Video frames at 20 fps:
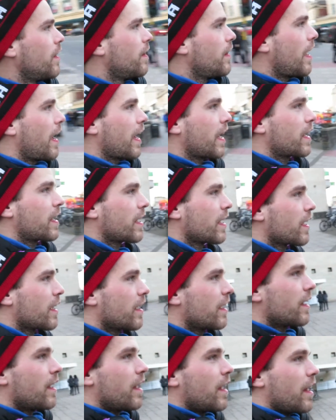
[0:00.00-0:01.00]
Like,
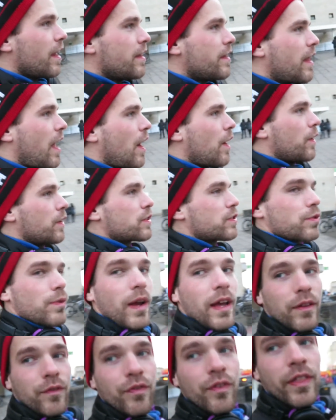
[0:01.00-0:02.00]
now it's
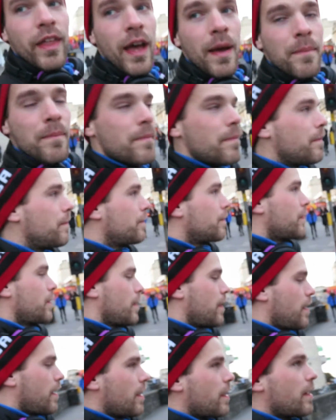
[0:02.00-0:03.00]
red for them.
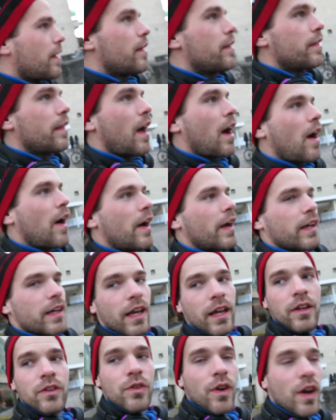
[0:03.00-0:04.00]
Now I
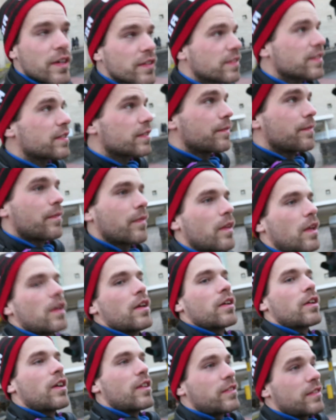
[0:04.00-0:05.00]
can cross,
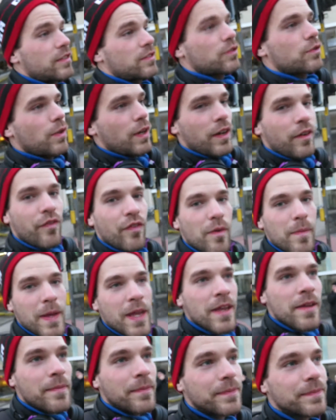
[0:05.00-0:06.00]
because it's green for
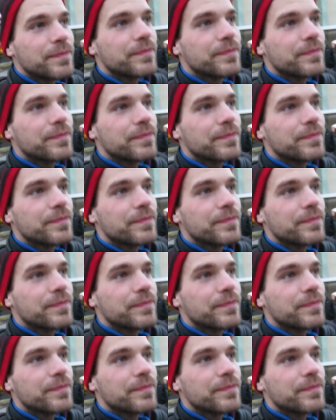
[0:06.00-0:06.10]
me.